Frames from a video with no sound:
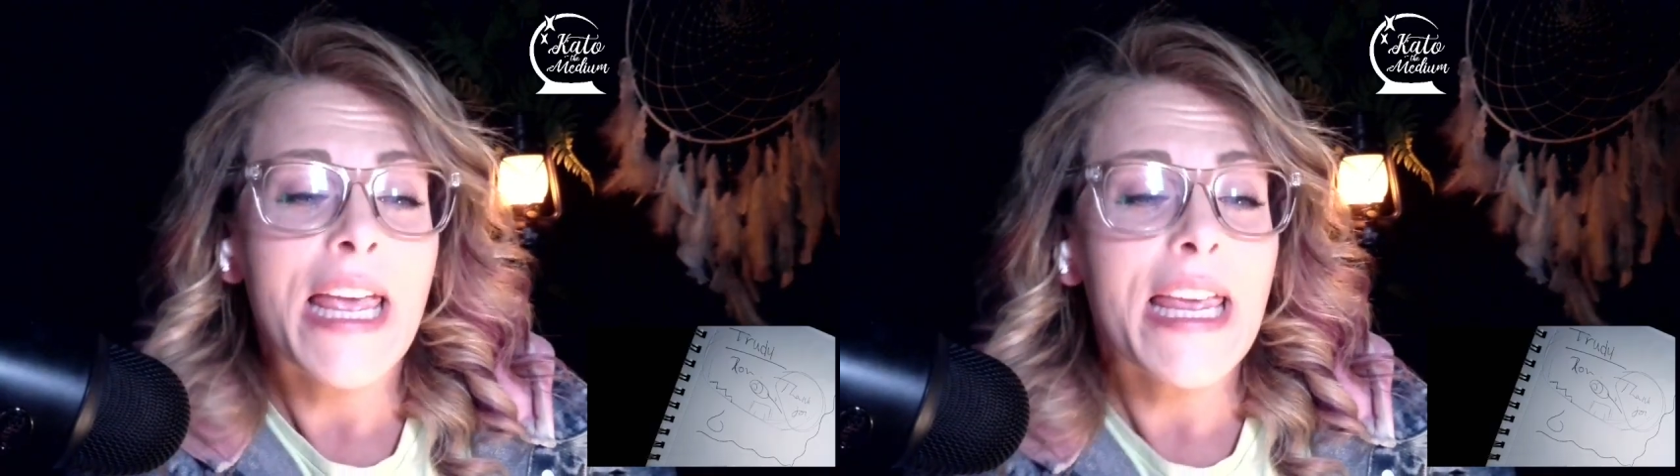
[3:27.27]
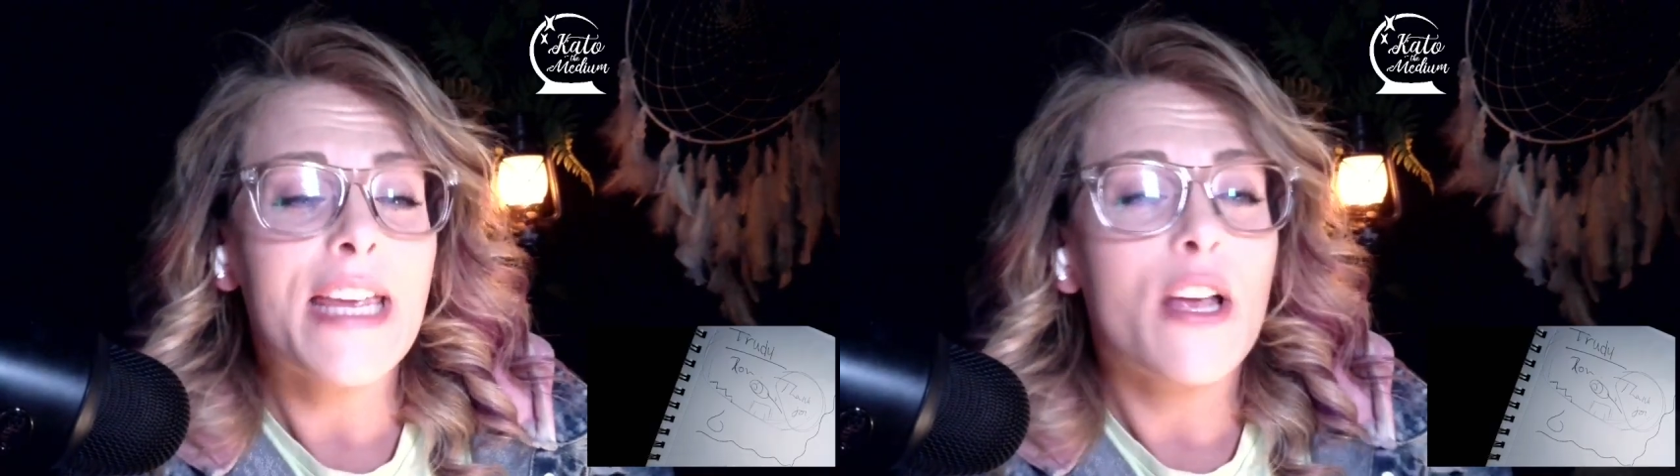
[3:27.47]

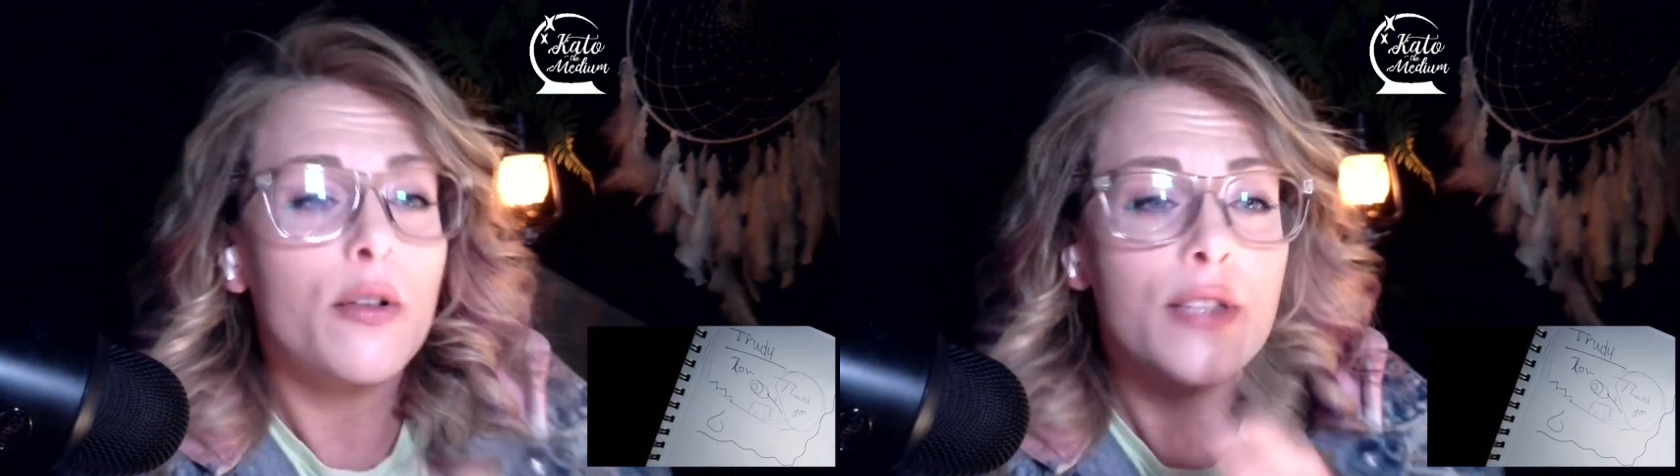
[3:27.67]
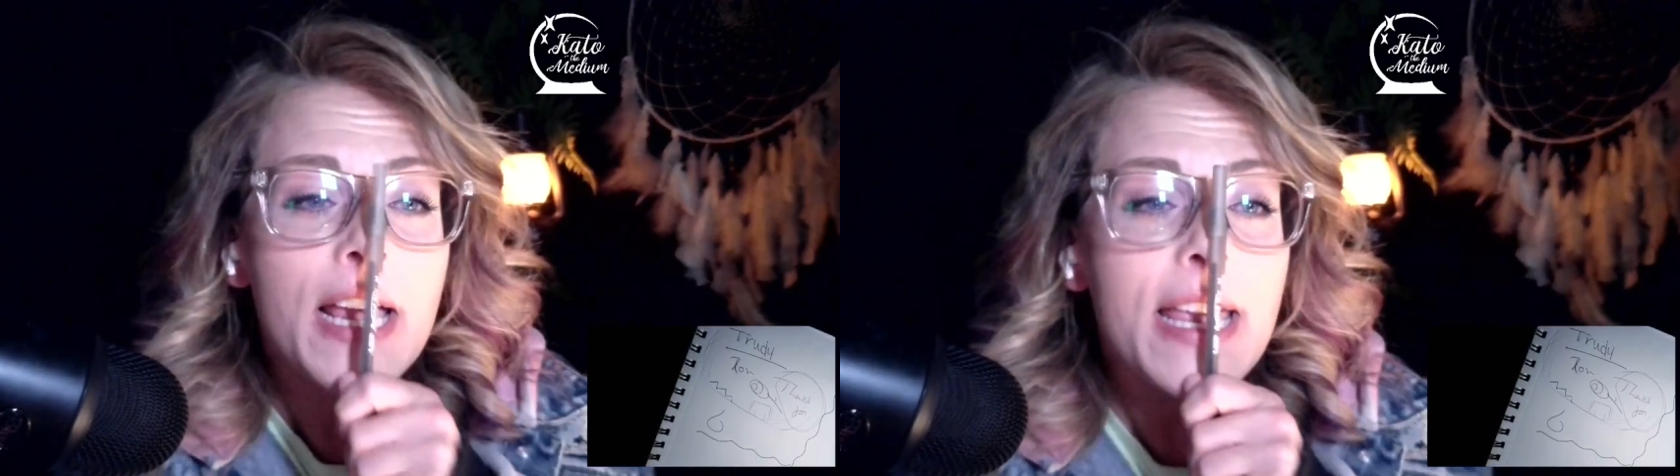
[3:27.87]

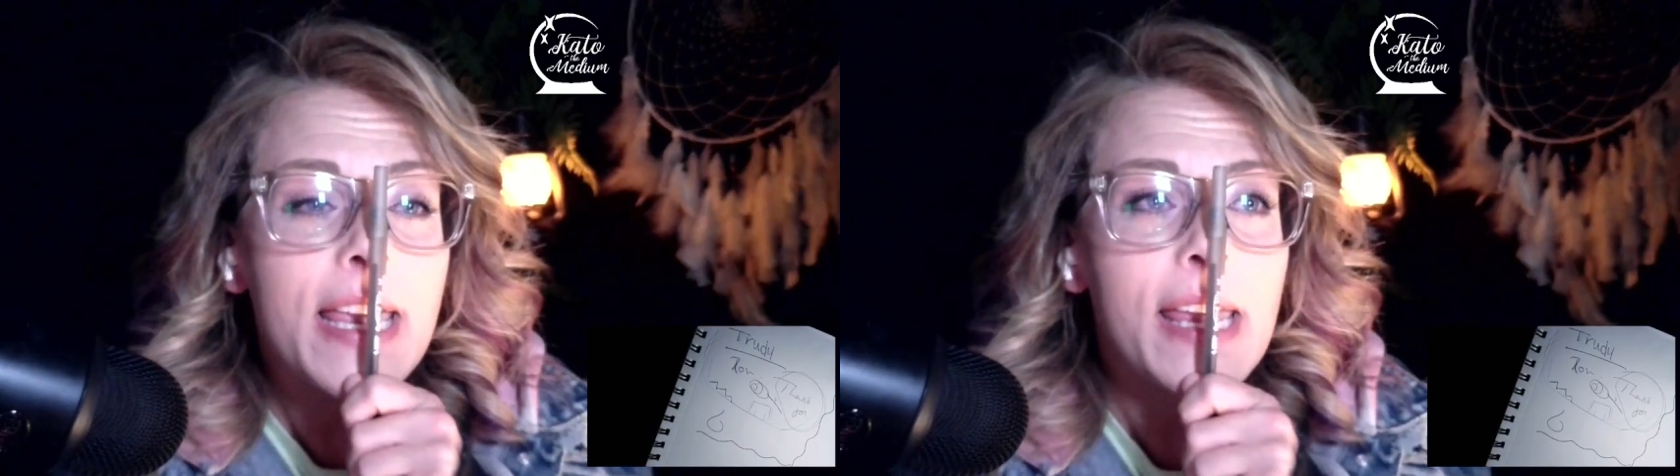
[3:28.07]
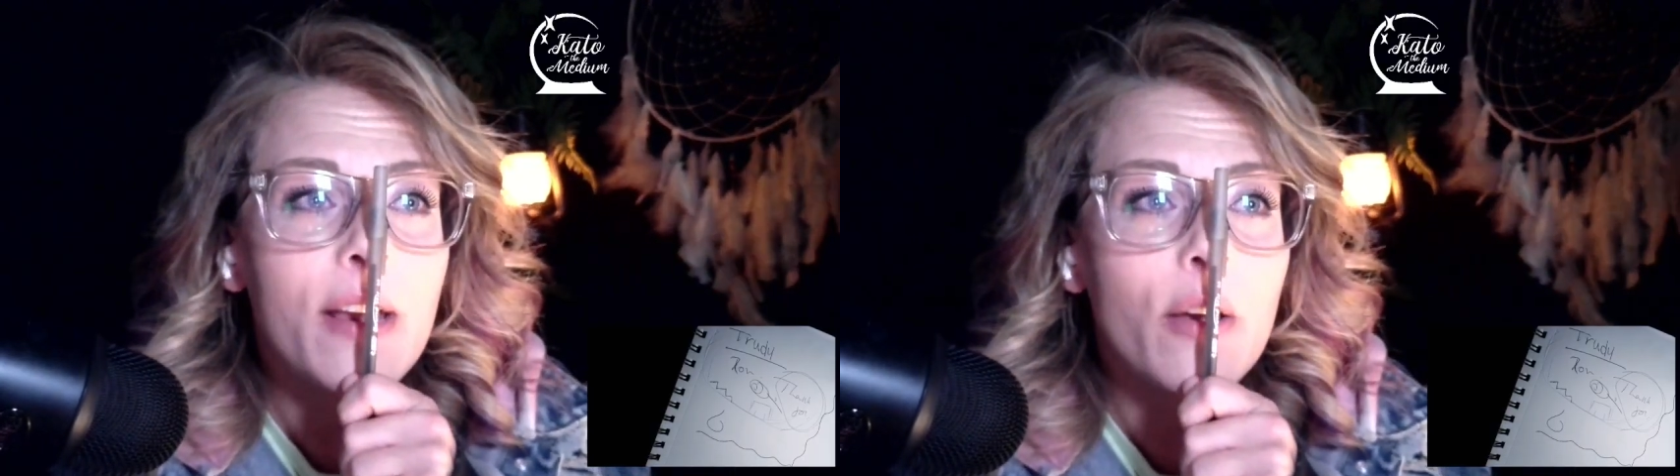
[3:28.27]

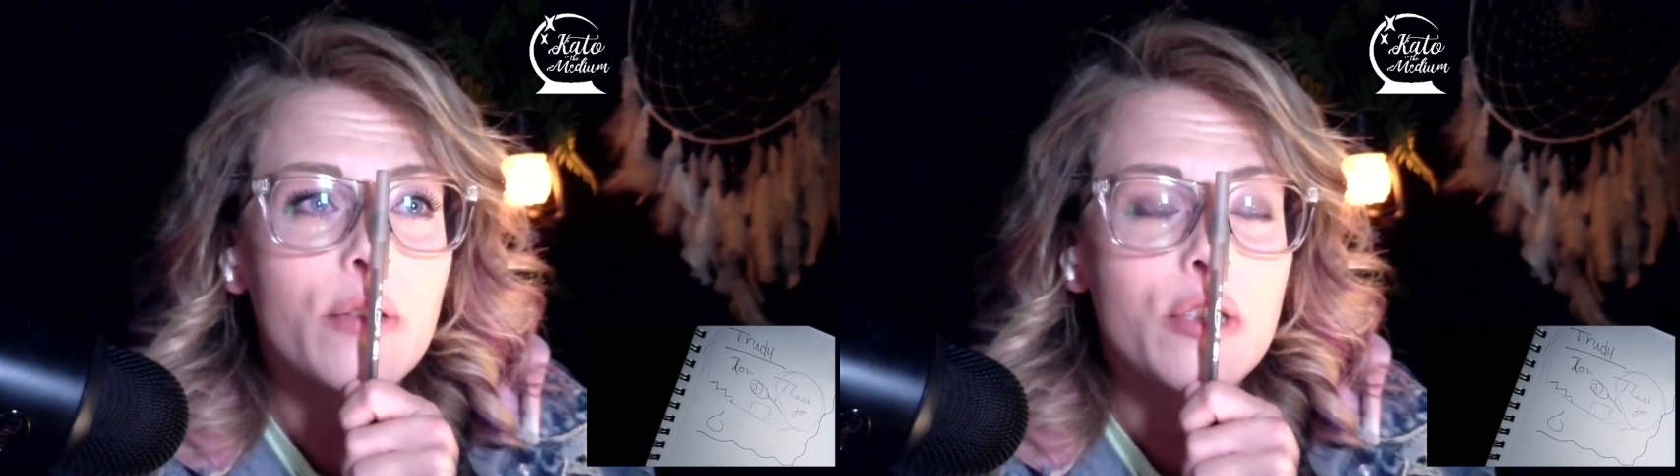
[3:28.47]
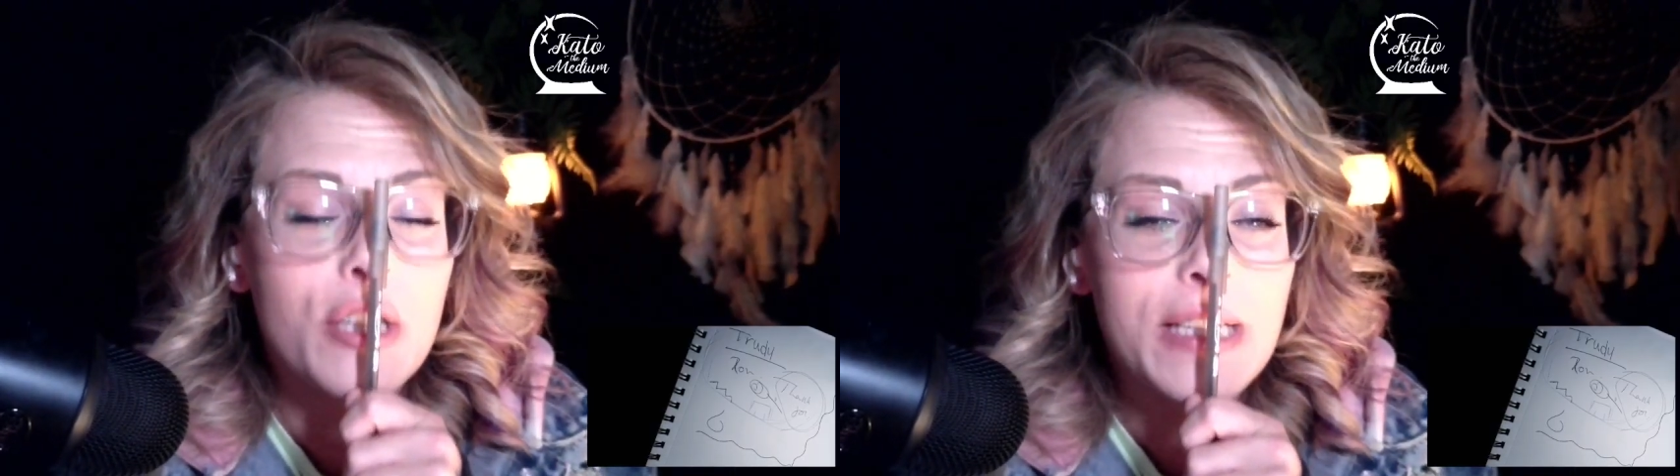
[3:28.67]
She